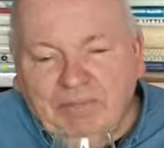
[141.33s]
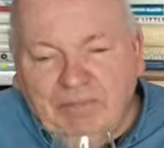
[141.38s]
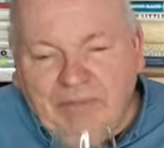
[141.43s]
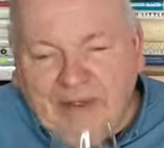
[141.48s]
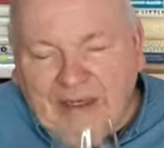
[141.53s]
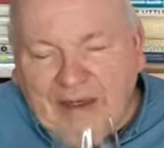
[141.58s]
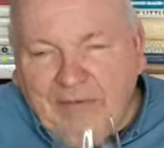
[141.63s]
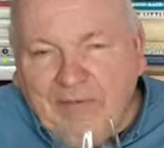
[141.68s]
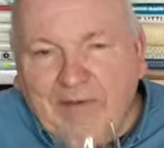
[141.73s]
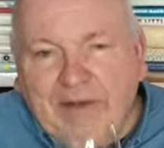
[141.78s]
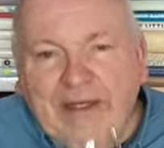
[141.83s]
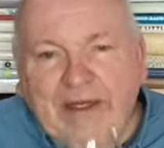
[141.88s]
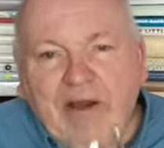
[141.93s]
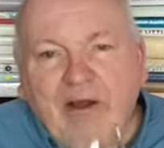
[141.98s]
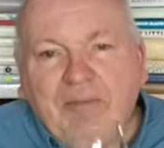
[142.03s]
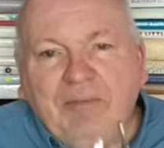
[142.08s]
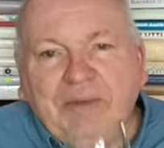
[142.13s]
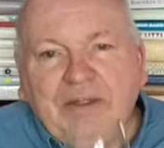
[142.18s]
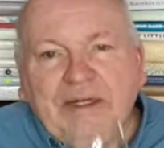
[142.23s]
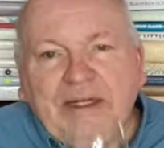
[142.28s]
Lovely
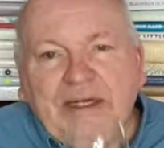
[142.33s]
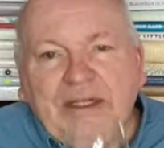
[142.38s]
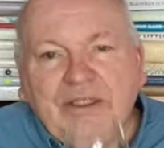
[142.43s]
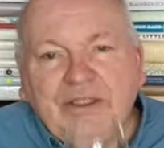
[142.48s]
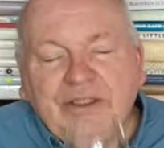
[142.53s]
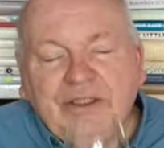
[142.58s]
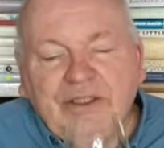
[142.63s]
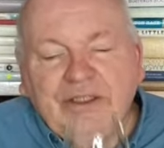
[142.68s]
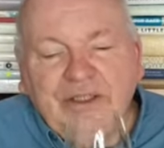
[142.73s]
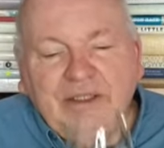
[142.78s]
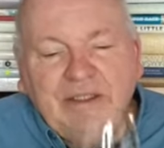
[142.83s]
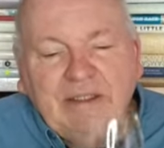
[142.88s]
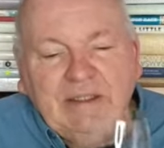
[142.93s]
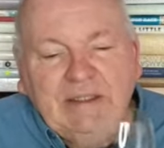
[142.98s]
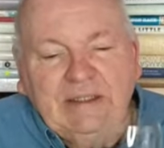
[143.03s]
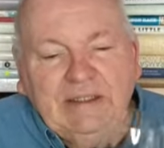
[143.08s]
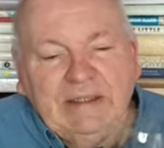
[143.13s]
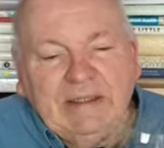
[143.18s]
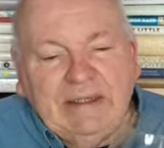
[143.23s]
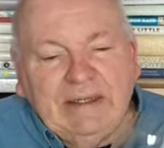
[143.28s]
combination
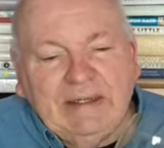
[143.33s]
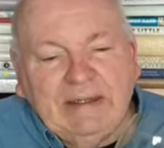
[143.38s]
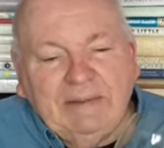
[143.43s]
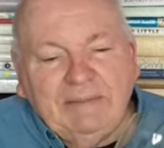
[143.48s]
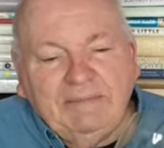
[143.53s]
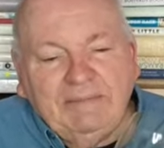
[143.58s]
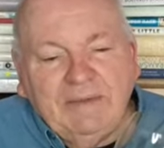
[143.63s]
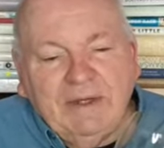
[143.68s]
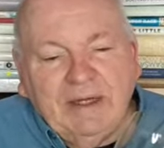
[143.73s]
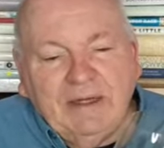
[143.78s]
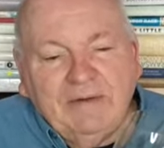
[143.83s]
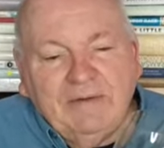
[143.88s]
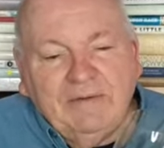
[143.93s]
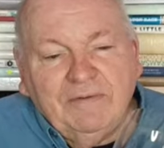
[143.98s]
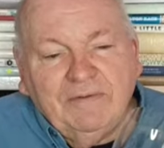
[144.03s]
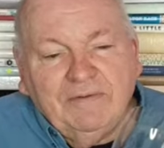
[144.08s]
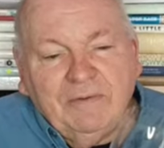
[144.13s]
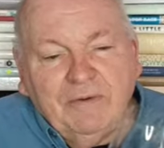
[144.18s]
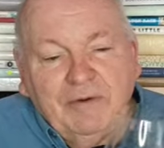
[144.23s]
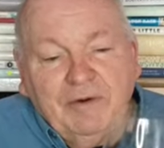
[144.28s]

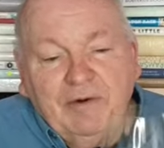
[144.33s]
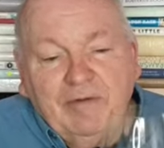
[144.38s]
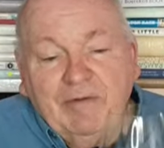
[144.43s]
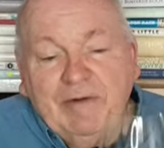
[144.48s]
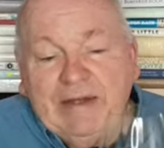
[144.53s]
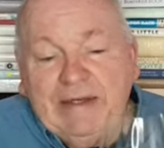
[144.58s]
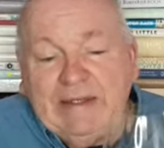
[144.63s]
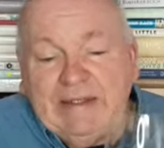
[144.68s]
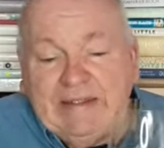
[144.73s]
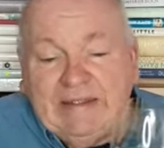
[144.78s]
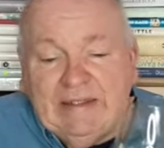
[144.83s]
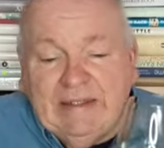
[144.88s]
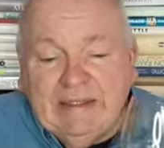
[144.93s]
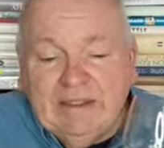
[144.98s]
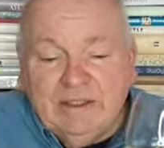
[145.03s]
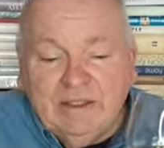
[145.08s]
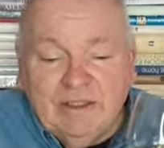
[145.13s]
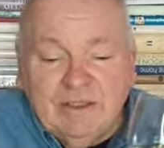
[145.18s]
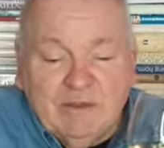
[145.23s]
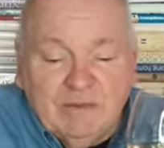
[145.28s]
for a really
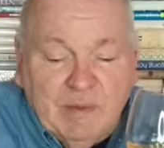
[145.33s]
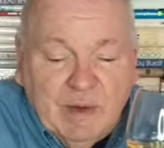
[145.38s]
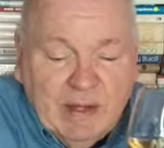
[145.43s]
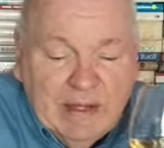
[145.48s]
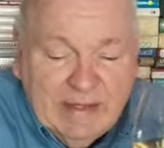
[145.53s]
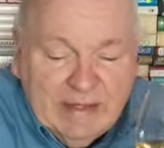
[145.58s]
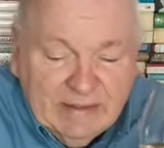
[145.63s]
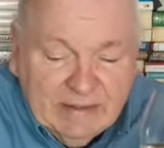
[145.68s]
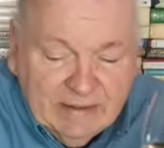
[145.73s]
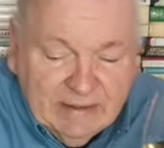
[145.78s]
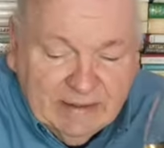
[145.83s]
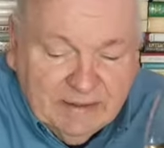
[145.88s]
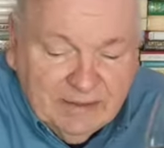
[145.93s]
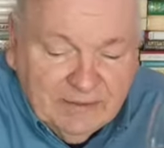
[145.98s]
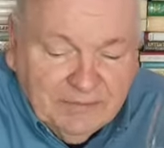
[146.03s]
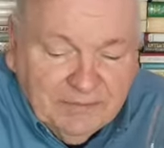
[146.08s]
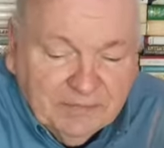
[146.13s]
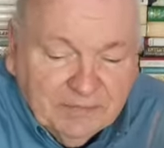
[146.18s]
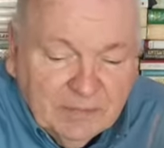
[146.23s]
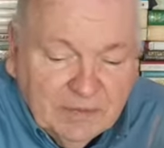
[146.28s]
delicious wine.
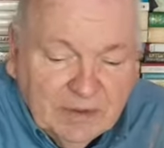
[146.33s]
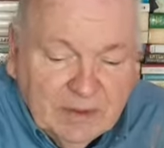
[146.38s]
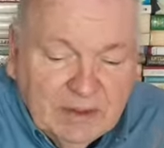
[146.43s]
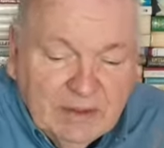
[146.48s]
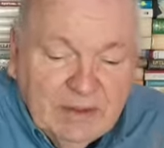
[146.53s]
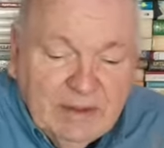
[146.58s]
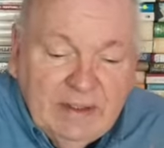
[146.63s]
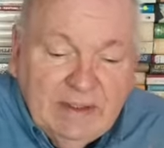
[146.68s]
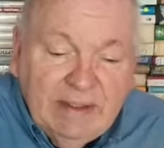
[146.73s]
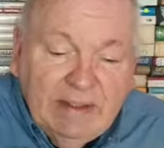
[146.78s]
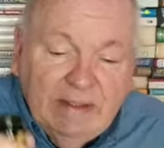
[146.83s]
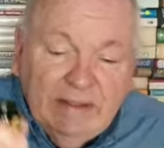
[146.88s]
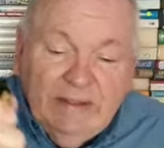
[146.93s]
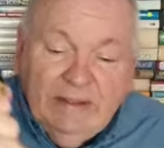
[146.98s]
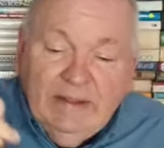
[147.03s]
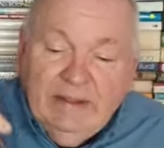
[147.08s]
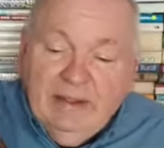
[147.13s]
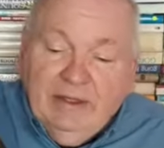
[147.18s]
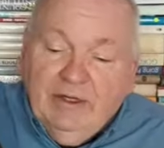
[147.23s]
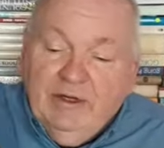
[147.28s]
The
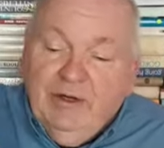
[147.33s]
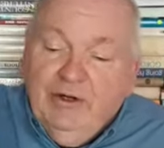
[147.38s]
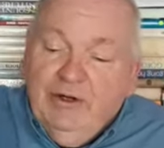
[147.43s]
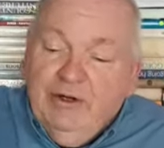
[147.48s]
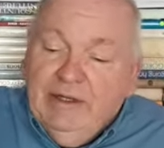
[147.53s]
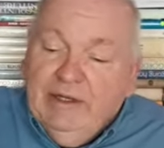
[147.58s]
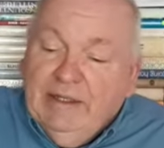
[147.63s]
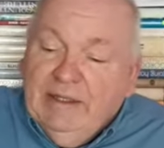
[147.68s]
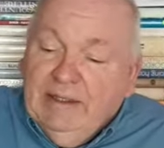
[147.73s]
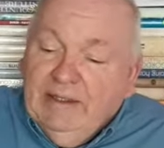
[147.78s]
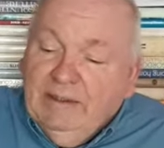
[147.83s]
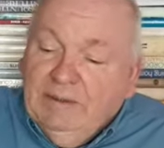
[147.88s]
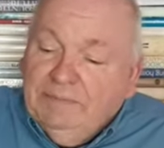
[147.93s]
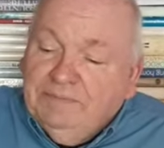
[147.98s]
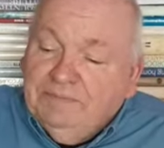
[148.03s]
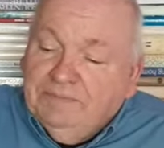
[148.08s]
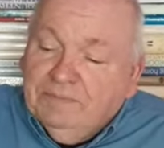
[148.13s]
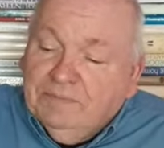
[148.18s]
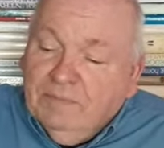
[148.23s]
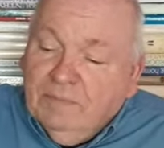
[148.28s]
Krone
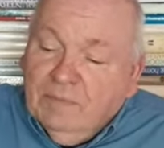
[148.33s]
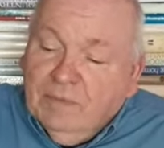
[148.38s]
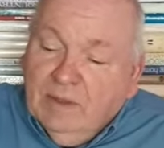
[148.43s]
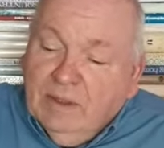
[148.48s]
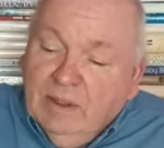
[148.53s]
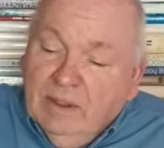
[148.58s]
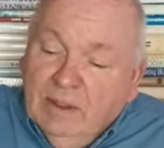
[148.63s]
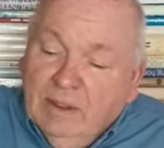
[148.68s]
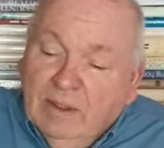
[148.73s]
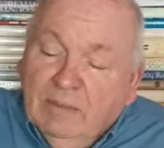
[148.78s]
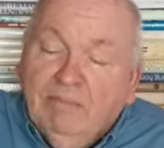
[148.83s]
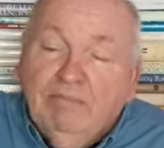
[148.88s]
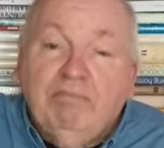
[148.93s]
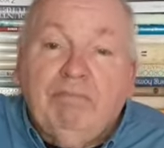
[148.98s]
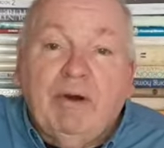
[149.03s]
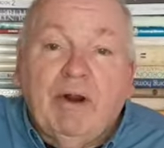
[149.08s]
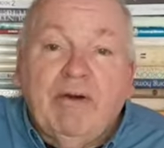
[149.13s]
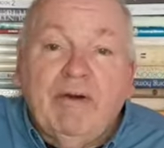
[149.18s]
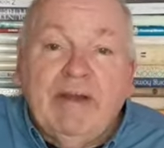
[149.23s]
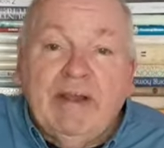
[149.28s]

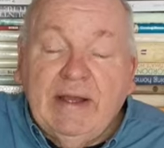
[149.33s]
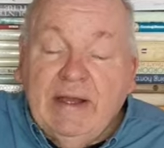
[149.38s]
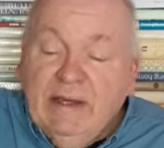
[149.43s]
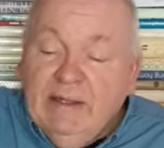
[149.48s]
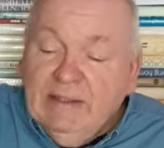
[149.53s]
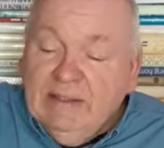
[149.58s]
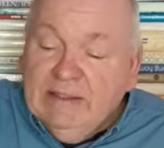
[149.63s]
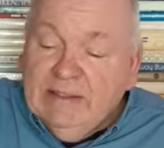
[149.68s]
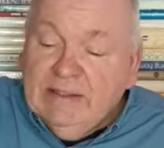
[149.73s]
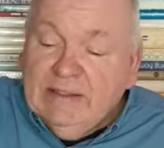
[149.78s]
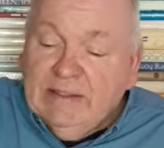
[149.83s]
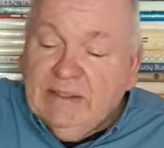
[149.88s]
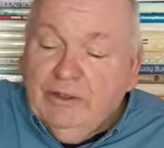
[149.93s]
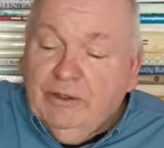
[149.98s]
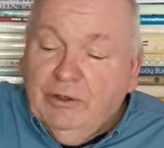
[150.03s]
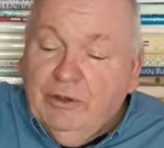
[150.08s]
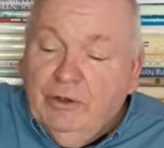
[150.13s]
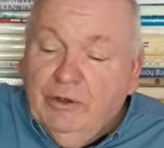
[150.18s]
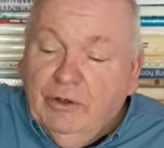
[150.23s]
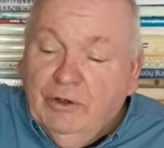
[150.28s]
Borealis
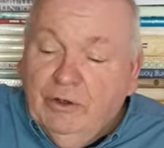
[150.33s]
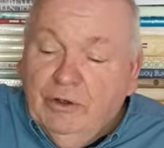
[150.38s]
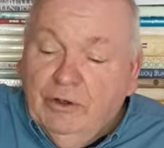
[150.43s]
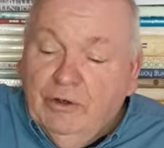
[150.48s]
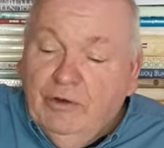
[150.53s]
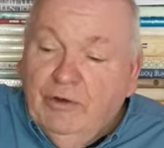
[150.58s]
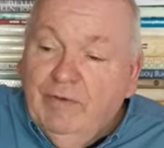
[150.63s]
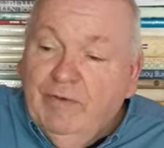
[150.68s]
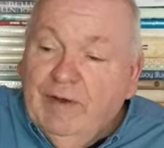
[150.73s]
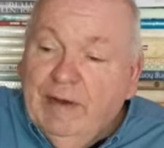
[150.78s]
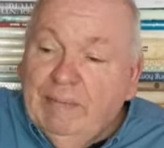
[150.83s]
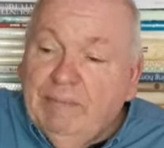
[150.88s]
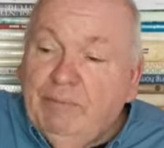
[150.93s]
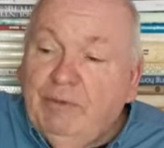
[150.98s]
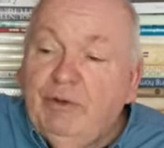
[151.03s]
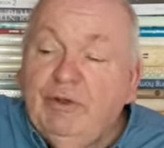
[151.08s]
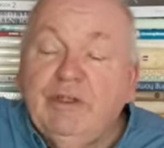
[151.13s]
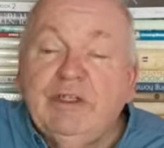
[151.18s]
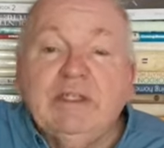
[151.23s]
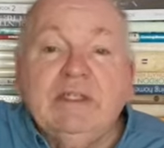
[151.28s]
Cuvée
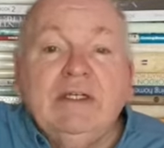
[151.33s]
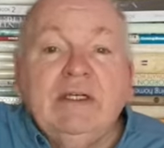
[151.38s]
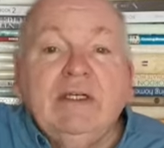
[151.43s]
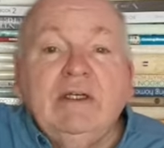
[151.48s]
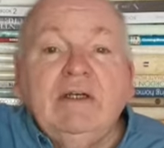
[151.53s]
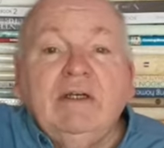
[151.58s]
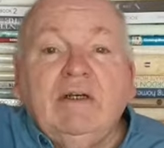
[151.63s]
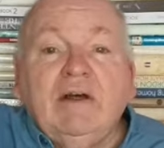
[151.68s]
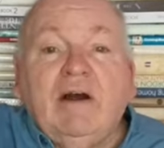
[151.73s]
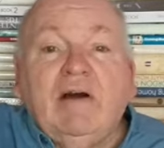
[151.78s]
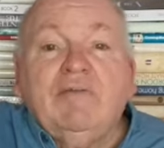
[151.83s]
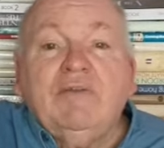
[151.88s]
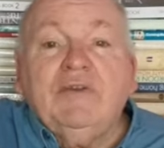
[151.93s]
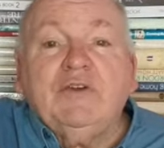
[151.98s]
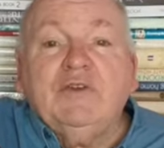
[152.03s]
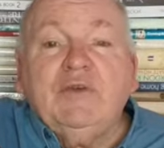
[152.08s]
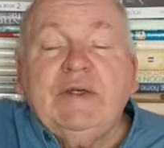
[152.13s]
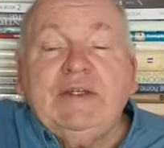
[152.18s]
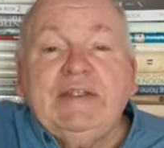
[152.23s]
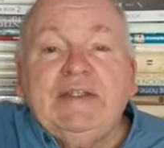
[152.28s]
Brut of the
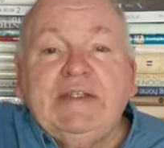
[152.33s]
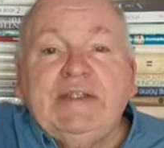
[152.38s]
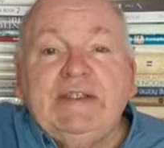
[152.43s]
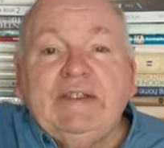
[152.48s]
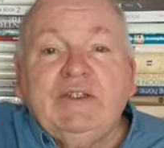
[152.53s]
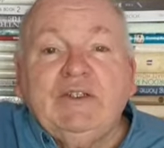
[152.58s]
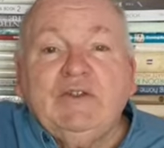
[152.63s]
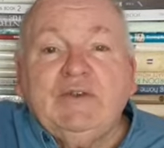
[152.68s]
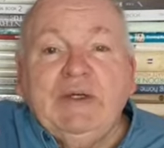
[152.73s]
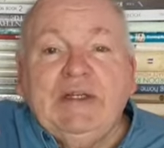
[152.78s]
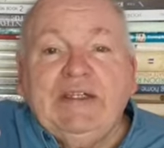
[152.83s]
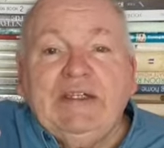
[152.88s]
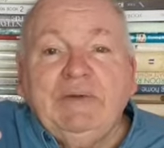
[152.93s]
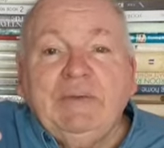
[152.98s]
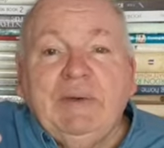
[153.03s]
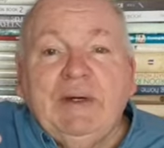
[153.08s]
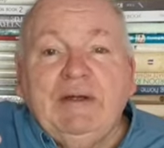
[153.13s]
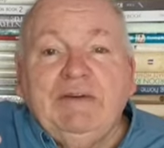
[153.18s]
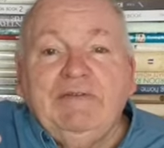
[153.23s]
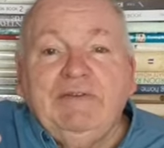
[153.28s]

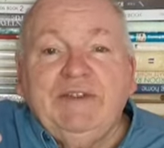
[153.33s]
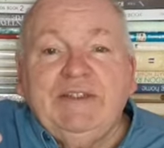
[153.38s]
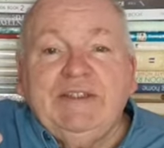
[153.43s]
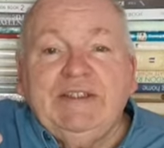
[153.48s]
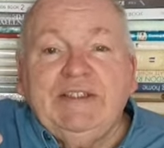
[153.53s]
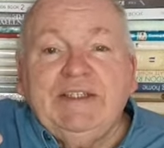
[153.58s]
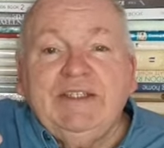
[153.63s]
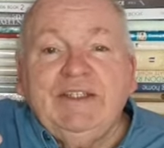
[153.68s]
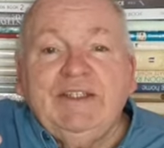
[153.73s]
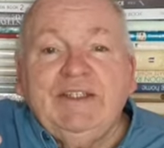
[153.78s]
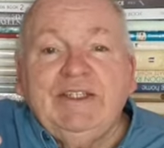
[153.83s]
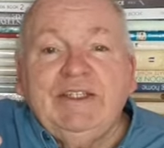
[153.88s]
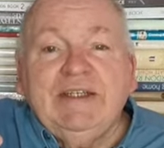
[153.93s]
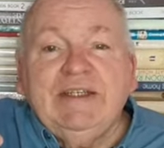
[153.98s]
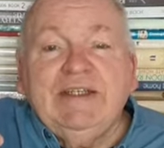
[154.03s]
2021 vintage.